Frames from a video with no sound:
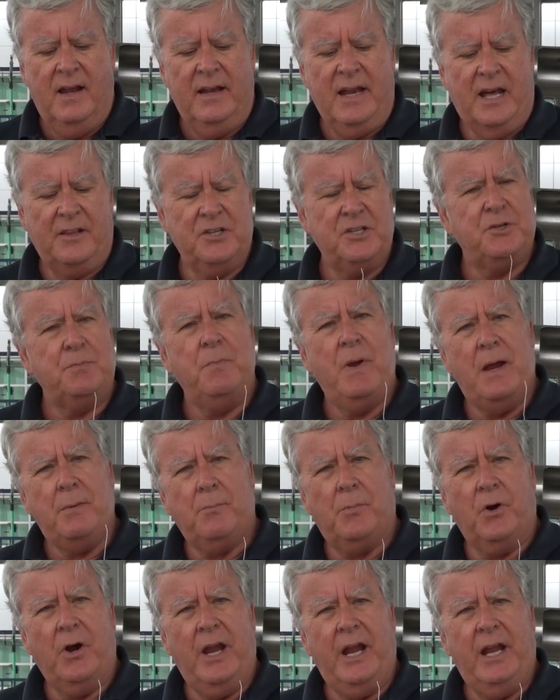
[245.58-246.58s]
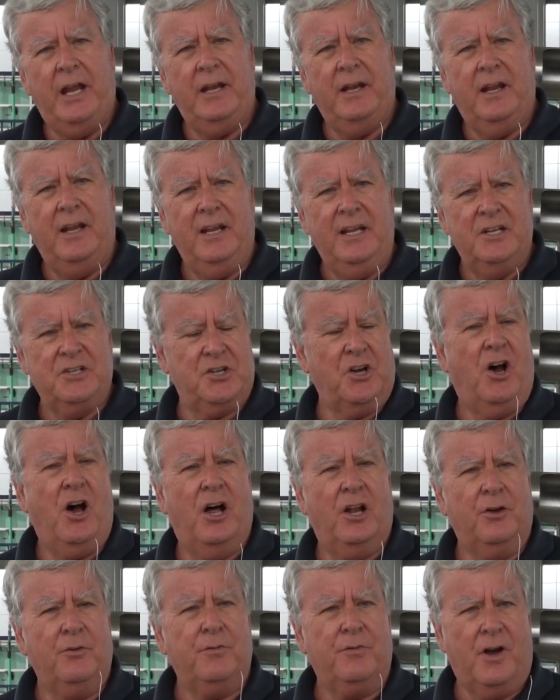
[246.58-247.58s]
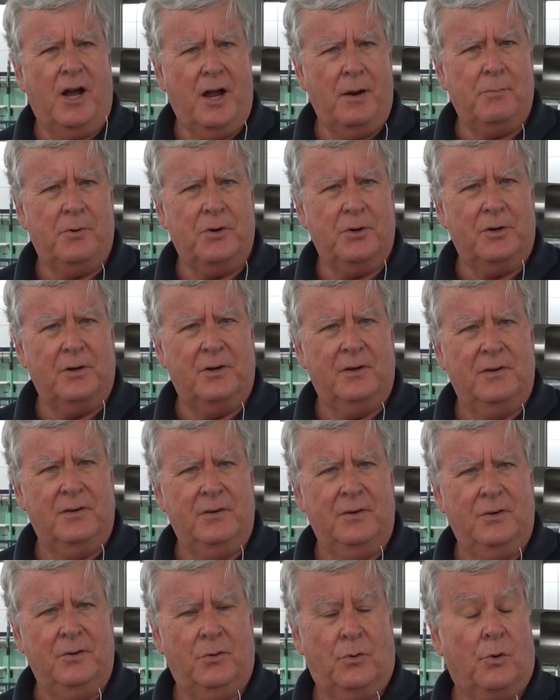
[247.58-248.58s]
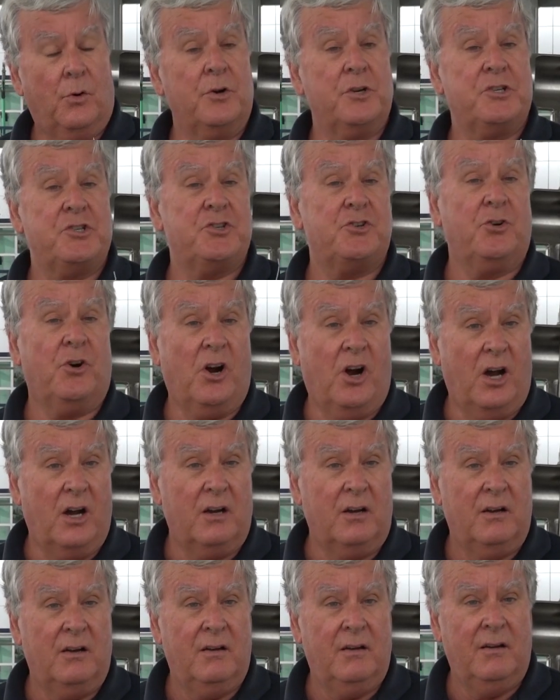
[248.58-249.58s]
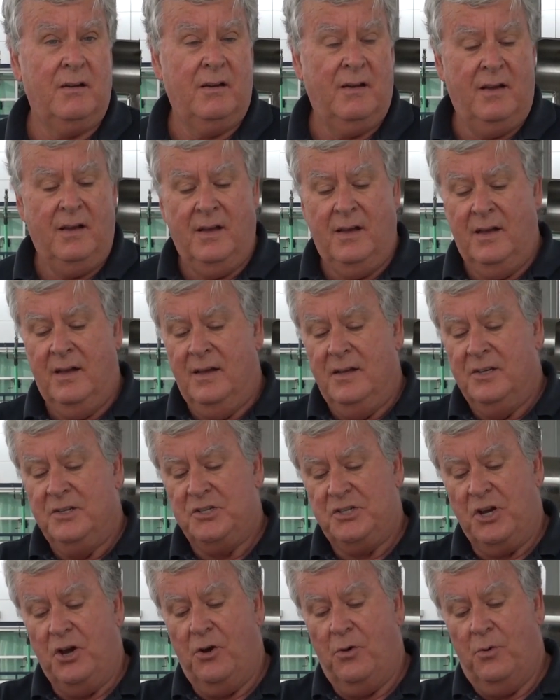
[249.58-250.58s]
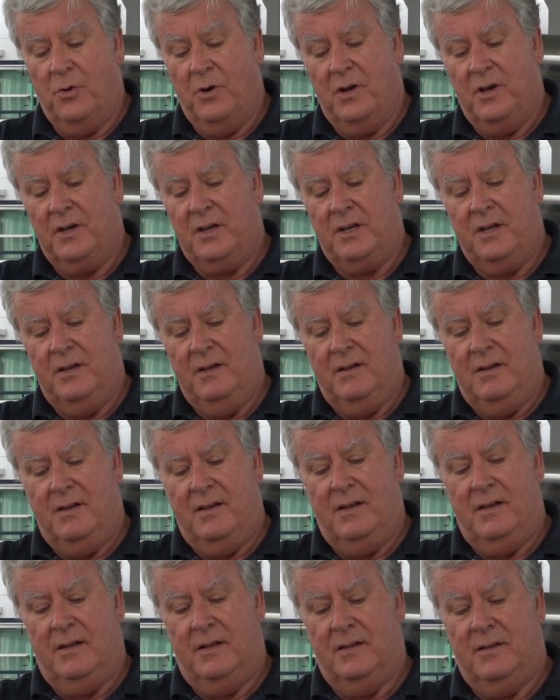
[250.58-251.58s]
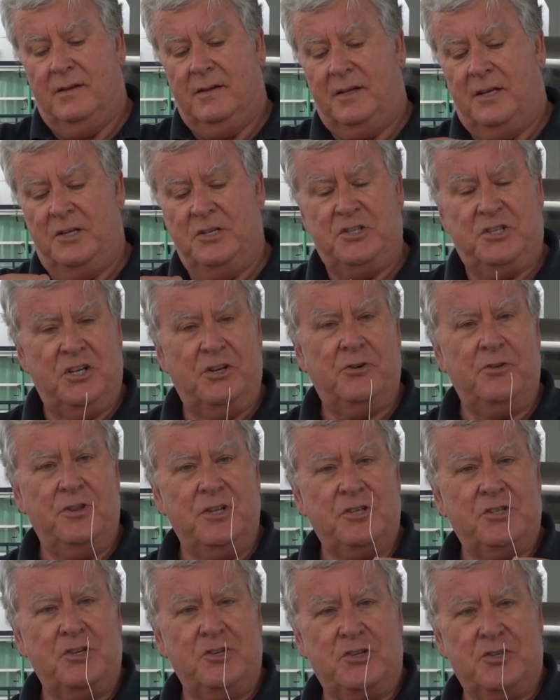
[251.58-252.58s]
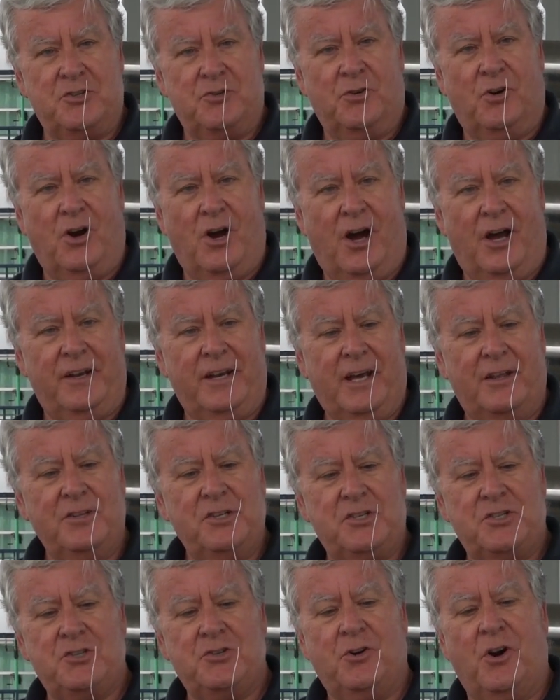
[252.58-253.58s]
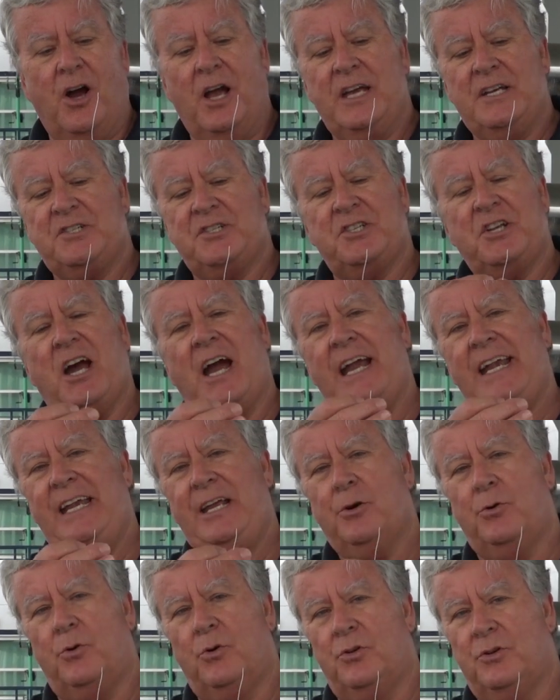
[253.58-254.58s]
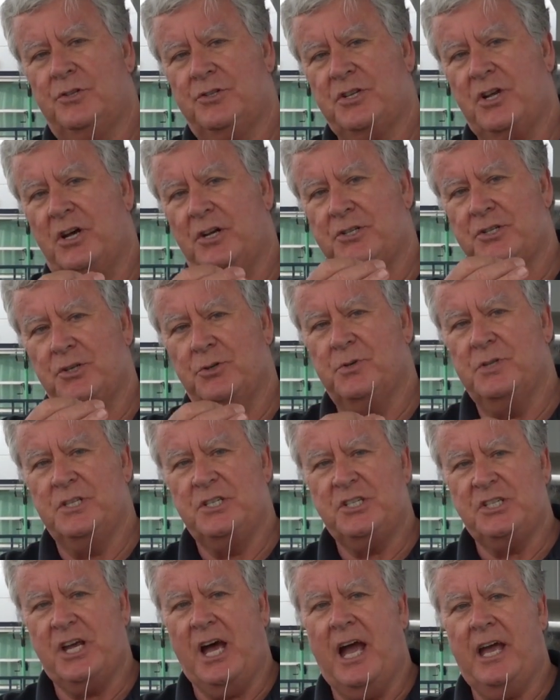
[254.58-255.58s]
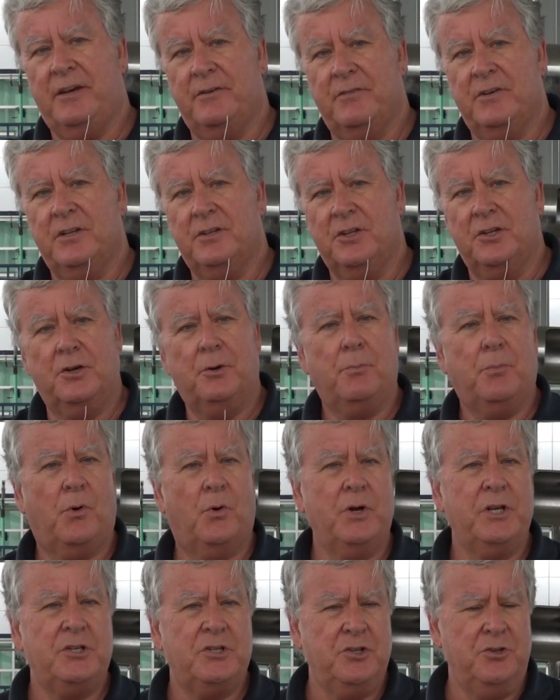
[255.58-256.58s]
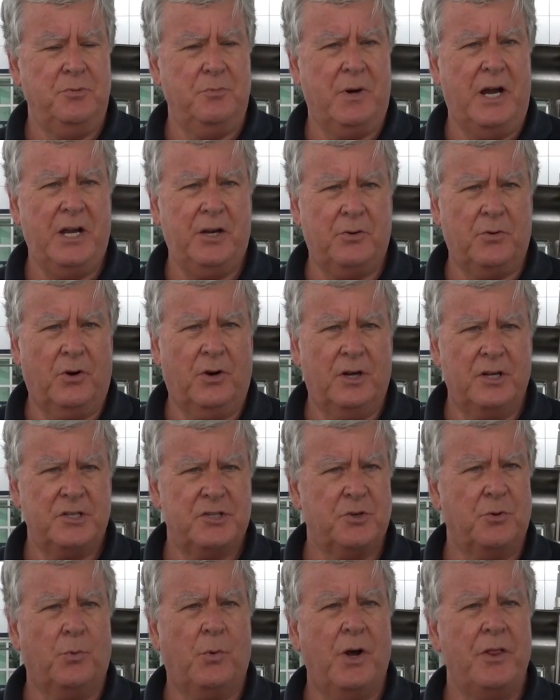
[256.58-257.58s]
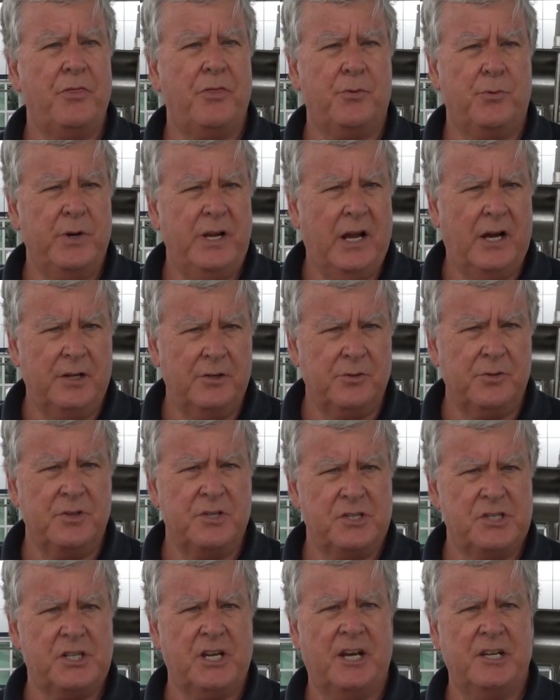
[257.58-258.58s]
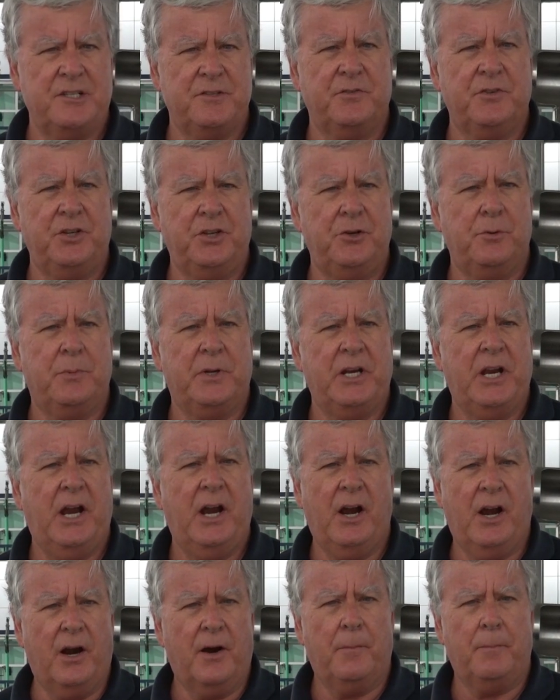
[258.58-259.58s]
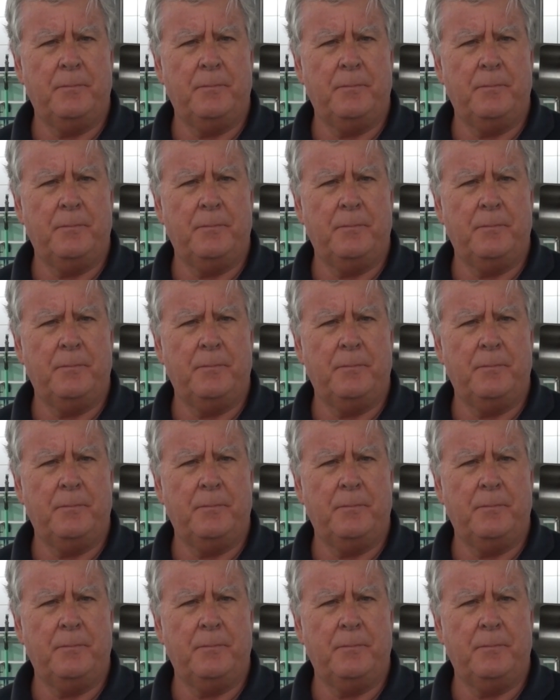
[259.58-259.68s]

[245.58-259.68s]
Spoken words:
Now this membrane is a hollow fiber, or a straw. So consider this a straw. Now this straw has tiny holes also in the side of it that are 0.2 microns, or 1/300th the size of a human hair.